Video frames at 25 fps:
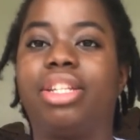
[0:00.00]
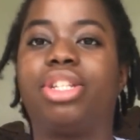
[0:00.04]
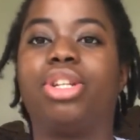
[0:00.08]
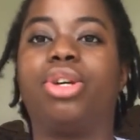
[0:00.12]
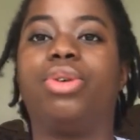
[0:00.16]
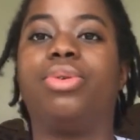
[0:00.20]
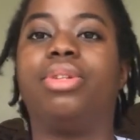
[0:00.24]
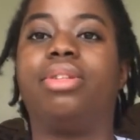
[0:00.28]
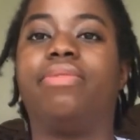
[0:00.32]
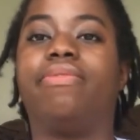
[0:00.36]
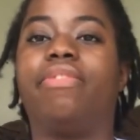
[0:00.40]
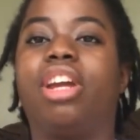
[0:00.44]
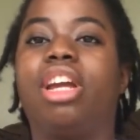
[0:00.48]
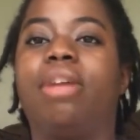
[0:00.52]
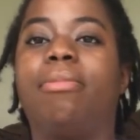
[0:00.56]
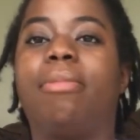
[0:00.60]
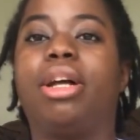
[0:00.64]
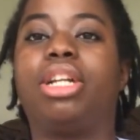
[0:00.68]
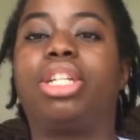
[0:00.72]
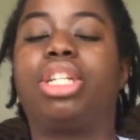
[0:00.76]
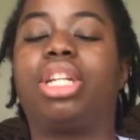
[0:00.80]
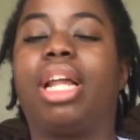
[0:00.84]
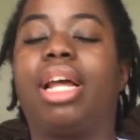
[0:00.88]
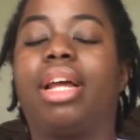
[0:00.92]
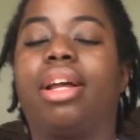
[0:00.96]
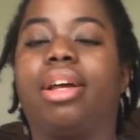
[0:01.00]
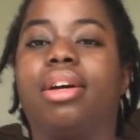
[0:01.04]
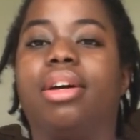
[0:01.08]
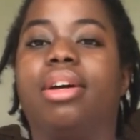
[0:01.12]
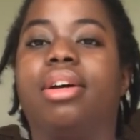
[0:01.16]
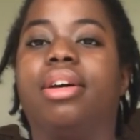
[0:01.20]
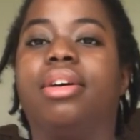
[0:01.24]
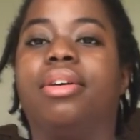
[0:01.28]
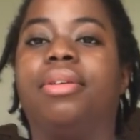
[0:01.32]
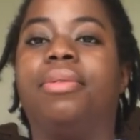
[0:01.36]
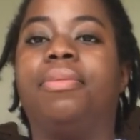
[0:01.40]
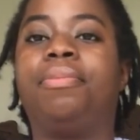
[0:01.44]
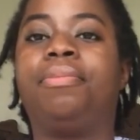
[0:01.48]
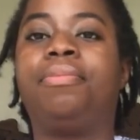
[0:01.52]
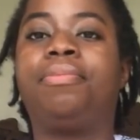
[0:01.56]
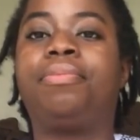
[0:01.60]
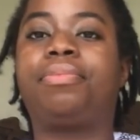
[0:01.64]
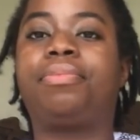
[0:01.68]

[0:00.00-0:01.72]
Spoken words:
So it was very much like a